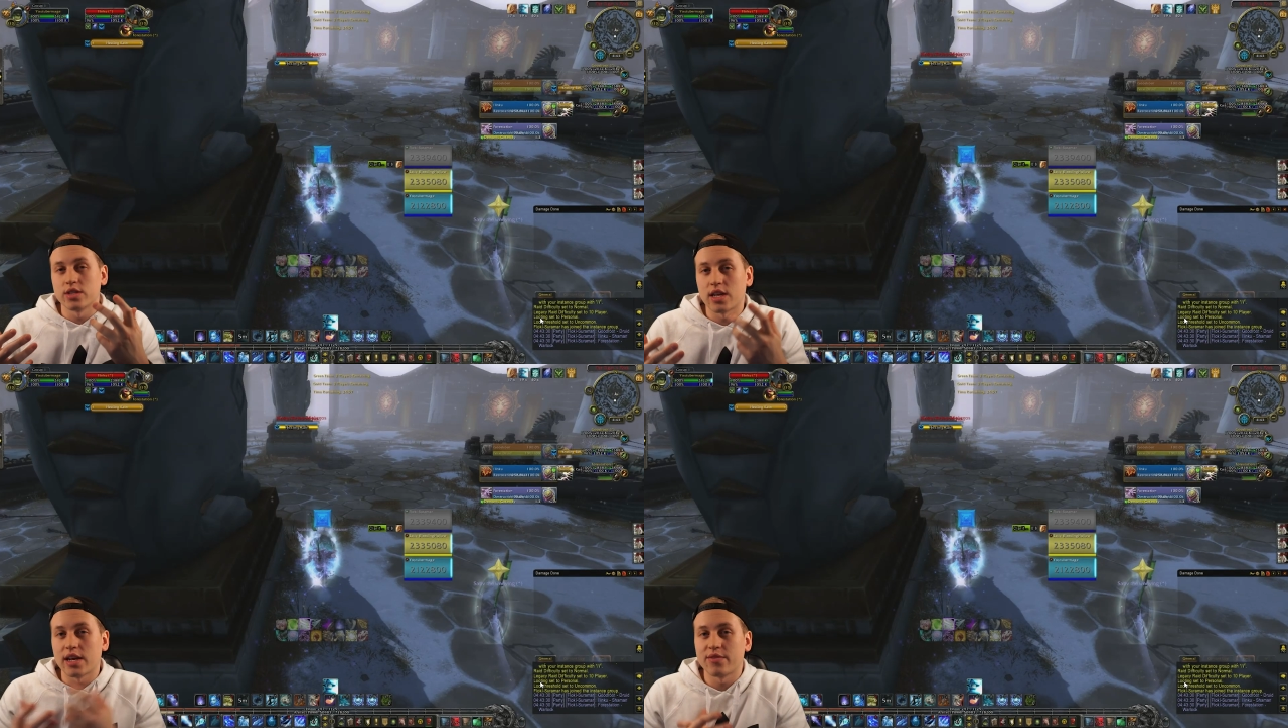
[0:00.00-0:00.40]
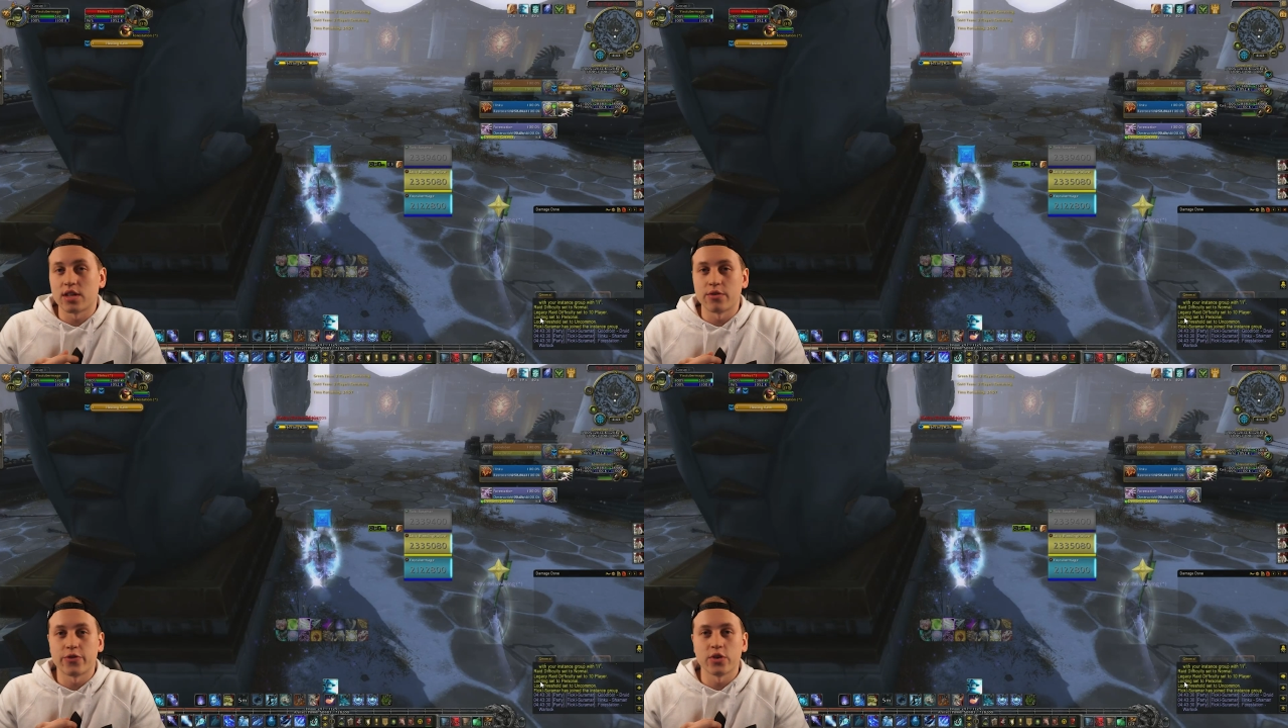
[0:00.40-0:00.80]
that I have
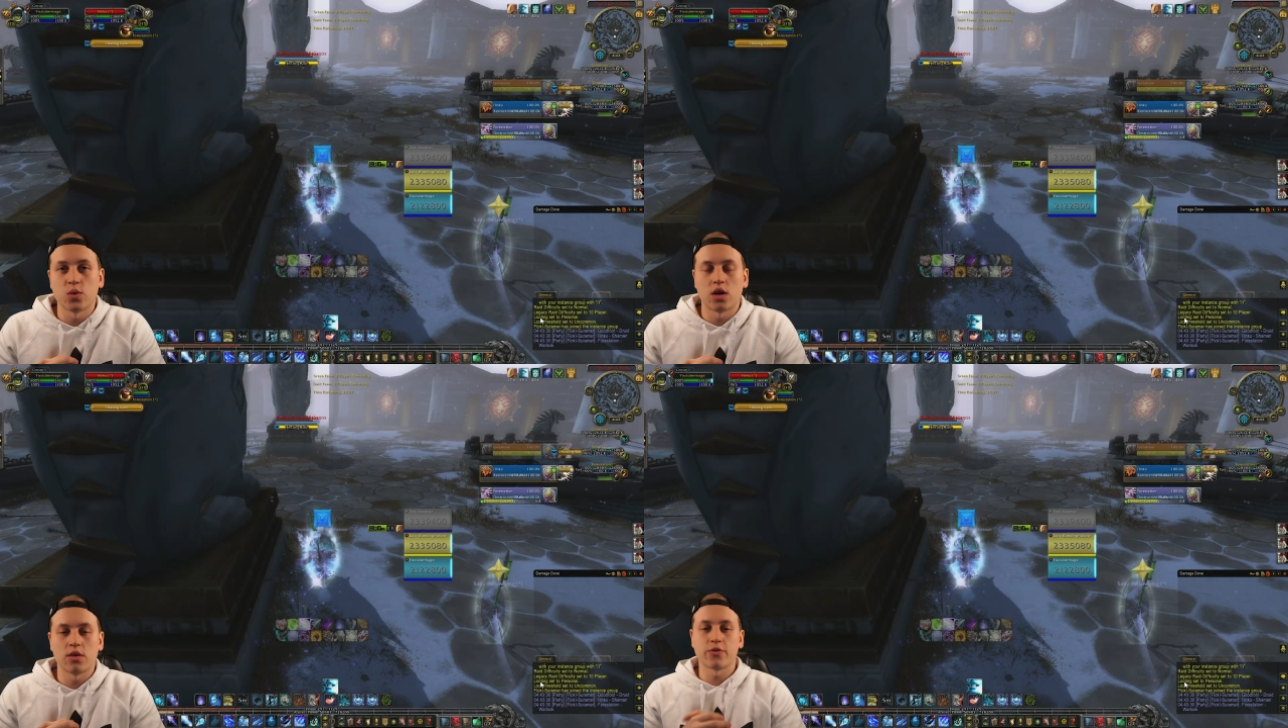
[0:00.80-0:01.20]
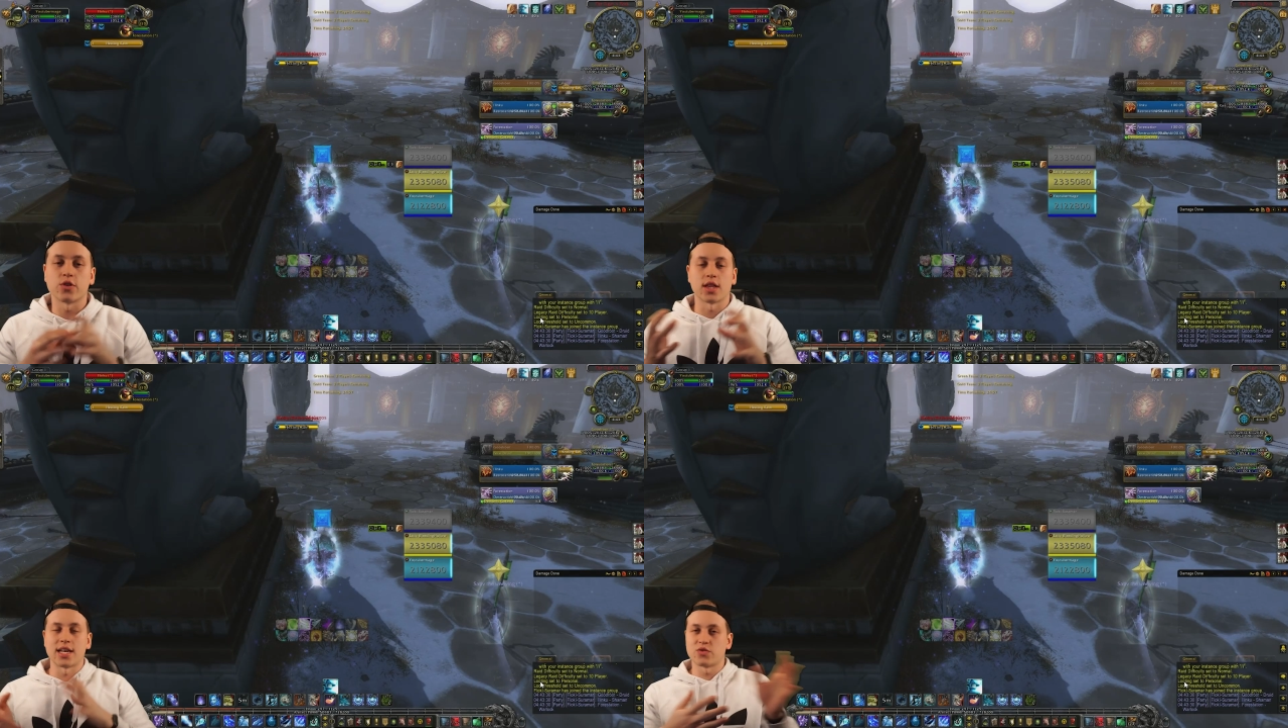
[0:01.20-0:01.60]
done for you all for
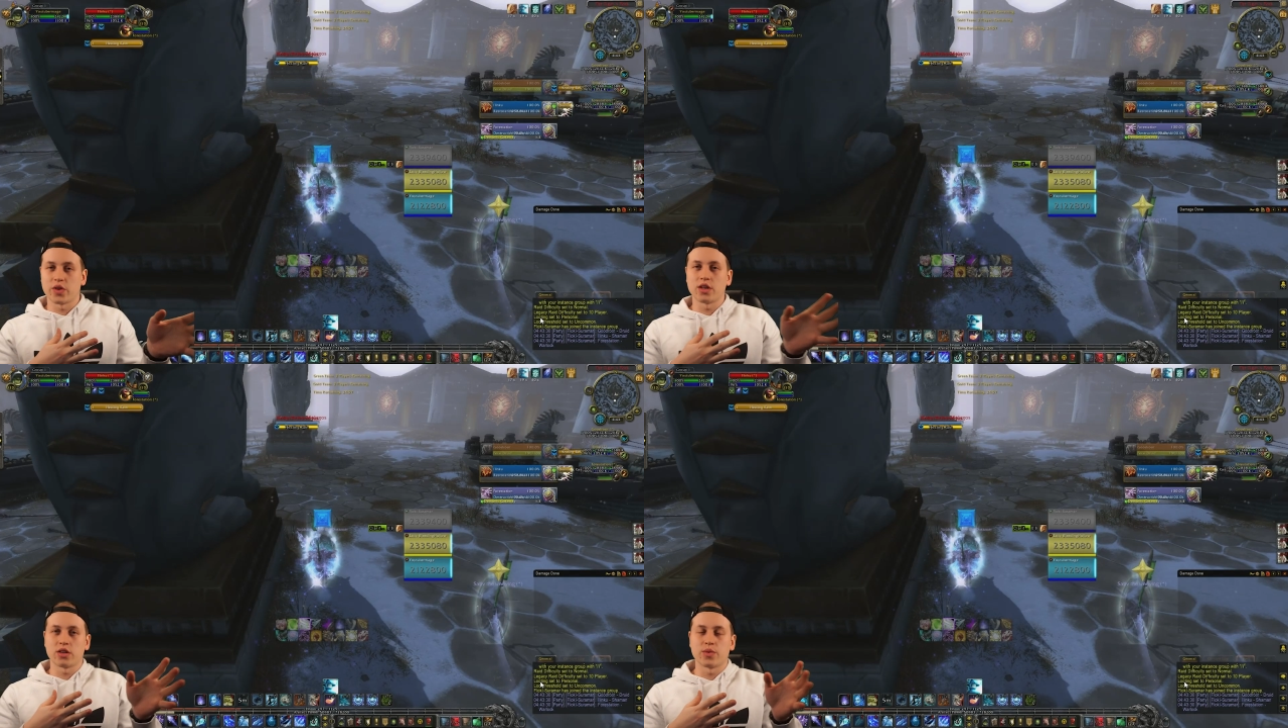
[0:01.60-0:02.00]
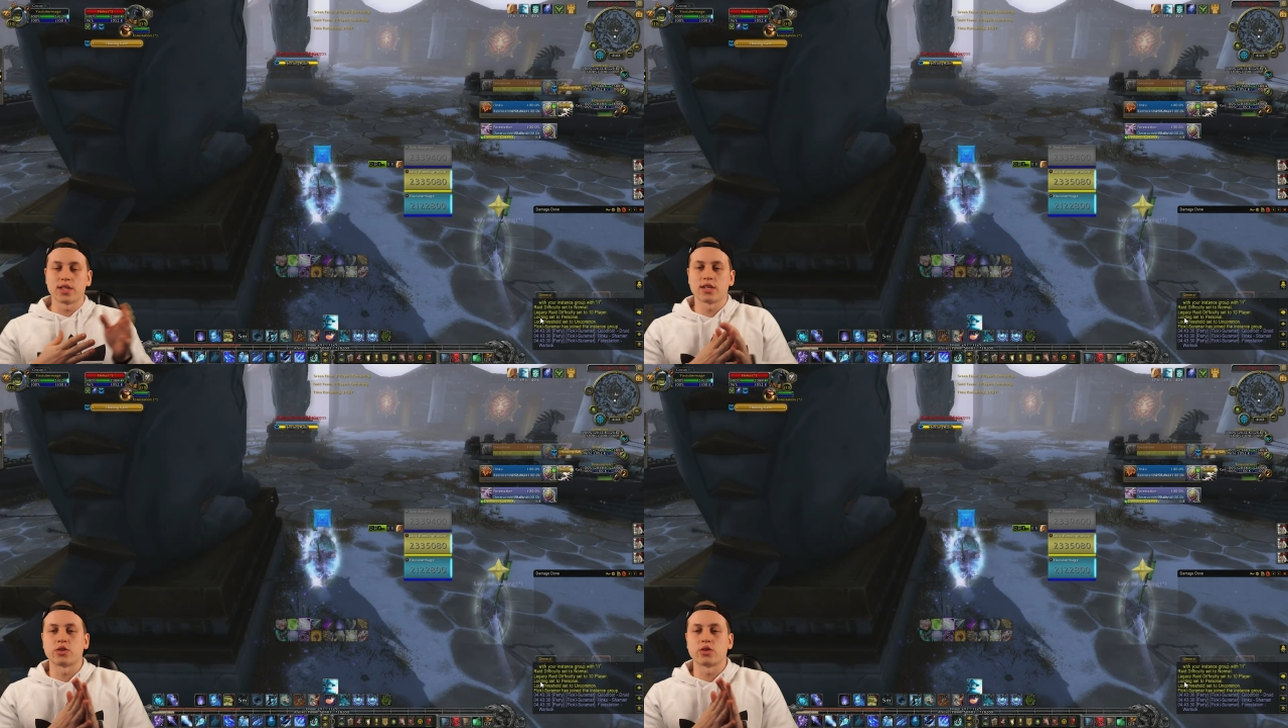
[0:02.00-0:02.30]
the last video that we did.